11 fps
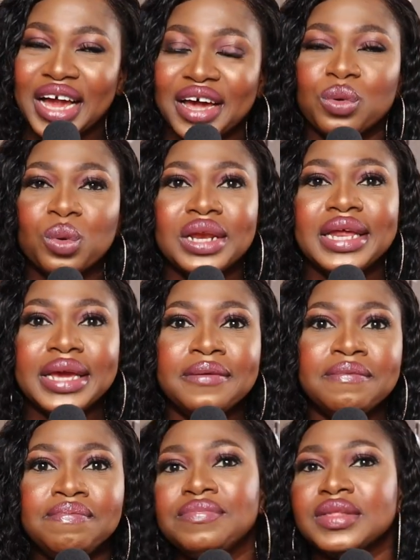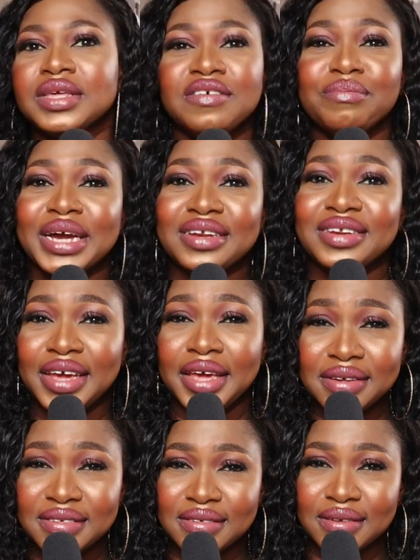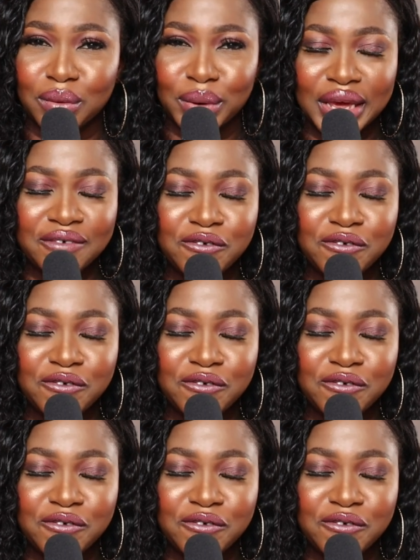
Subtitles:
I can only give my takes, okay?